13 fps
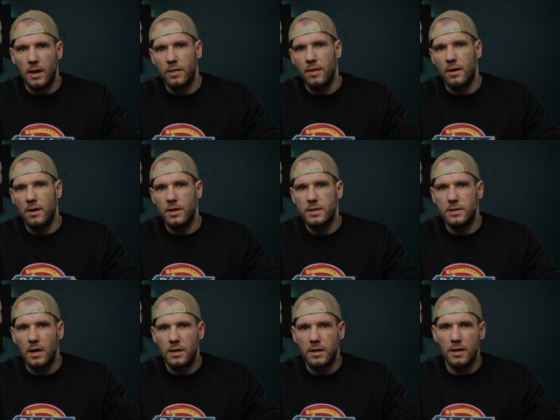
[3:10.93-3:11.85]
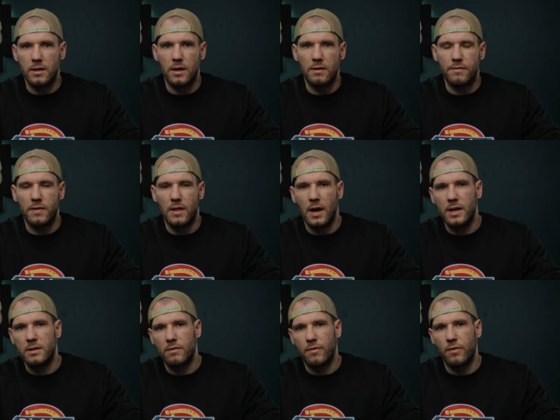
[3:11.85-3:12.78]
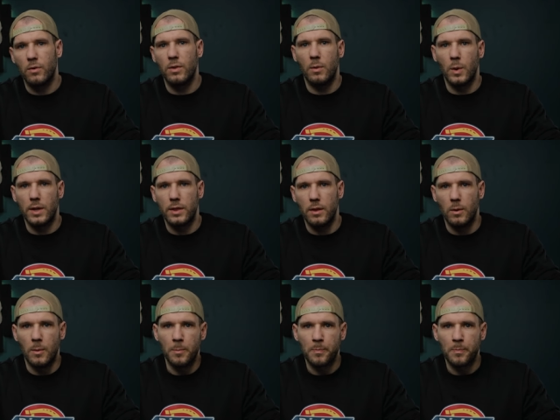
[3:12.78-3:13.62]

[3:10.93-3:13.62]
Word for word: and there is not enough light through the window.